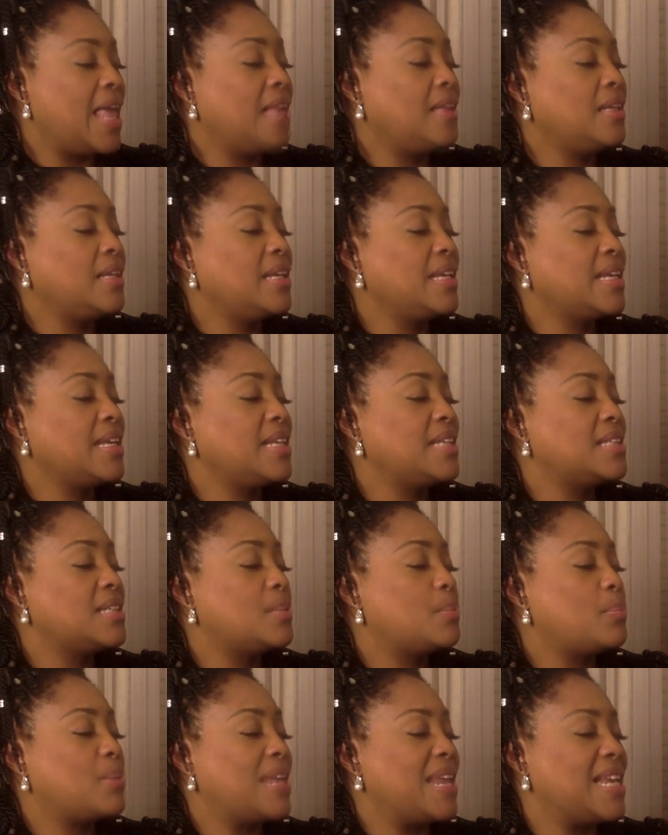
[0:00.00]

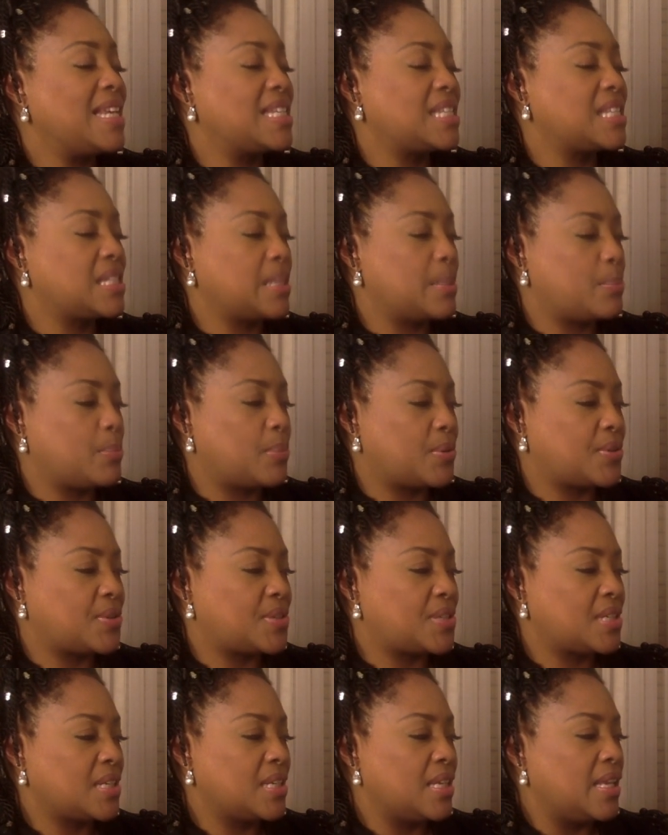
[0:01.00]
elegant pink
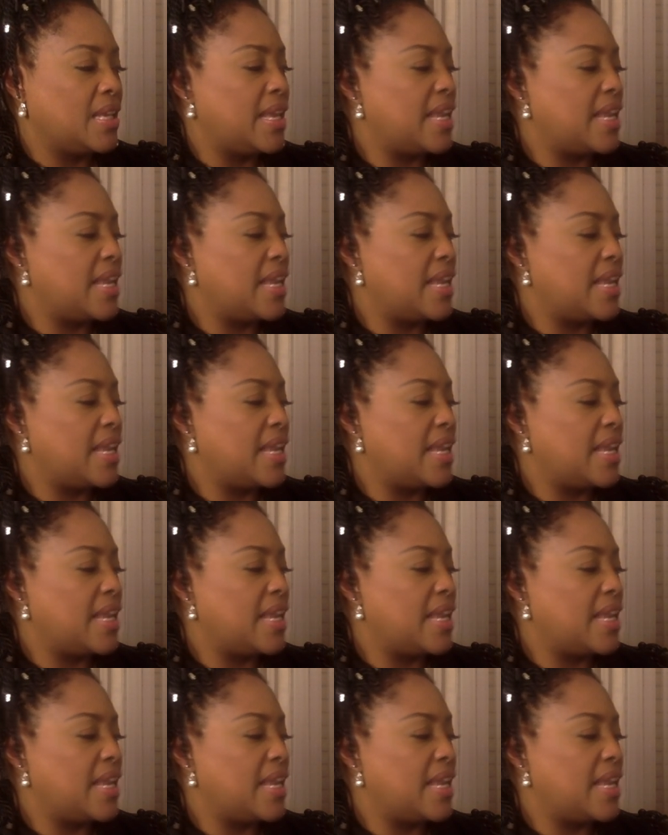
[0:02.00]
slippers,